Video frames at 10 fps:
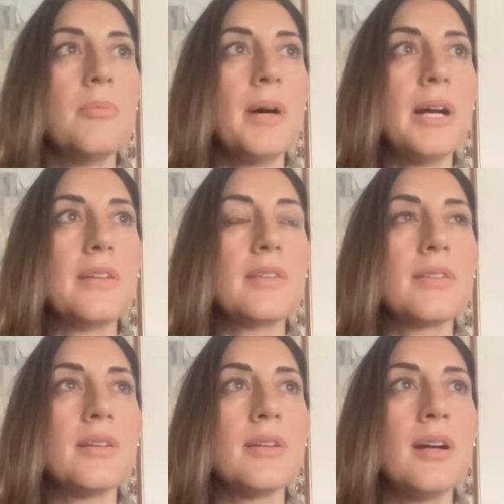
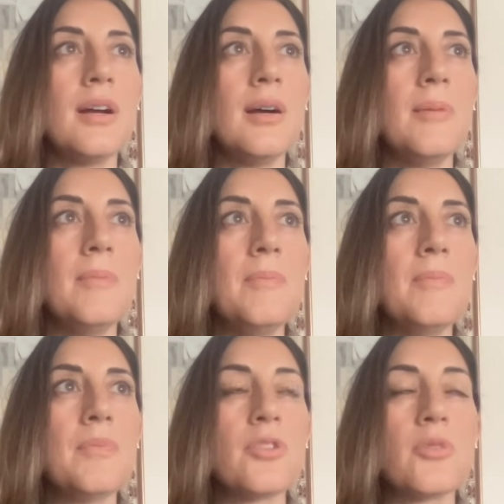But
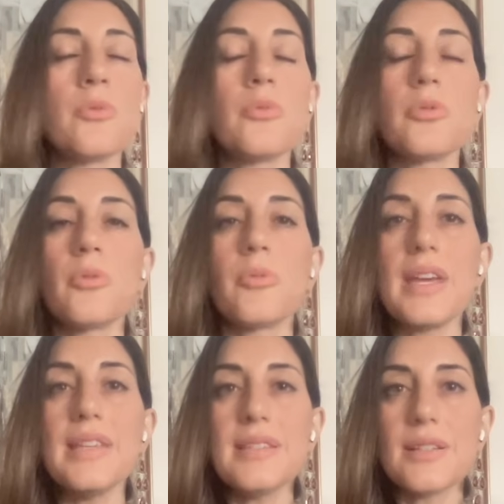so
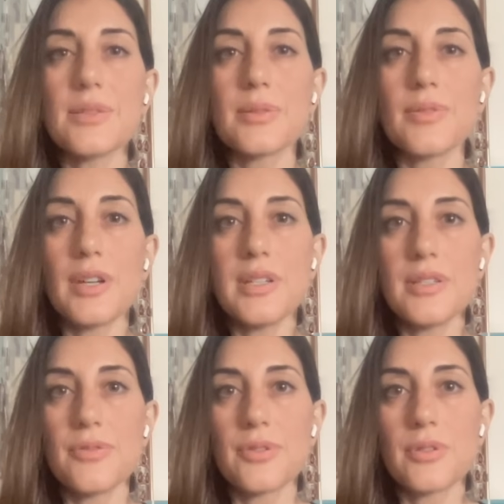raising us was very
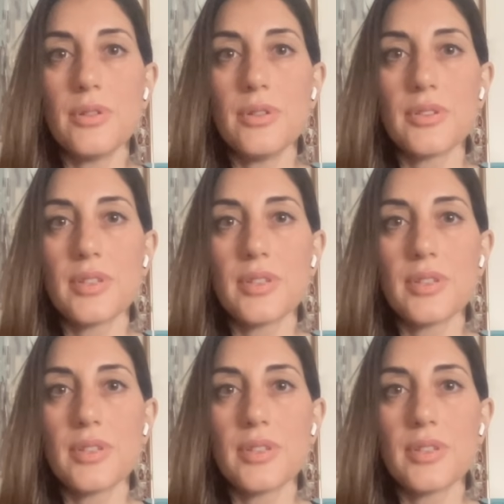difficult.